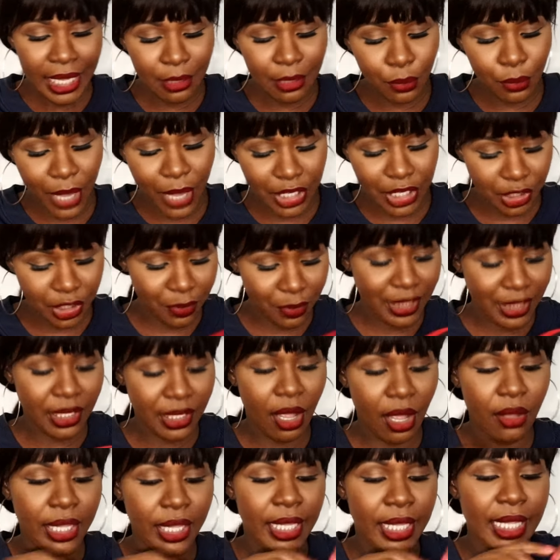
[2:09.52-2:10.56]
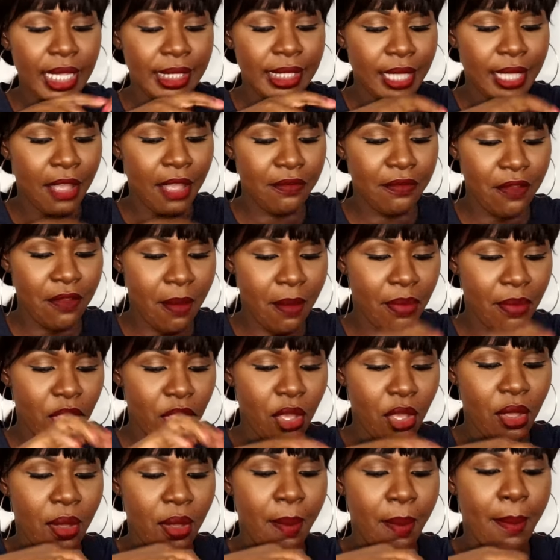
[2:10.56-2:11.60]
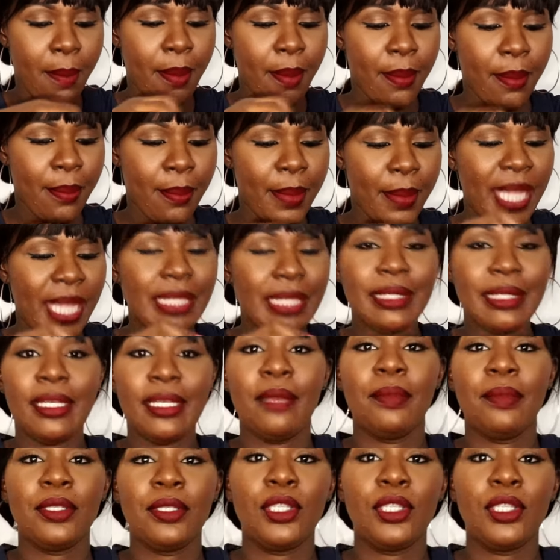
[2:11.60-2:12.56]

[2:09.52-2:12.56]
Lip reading: Where should we start? Okay, let's start from the main zip.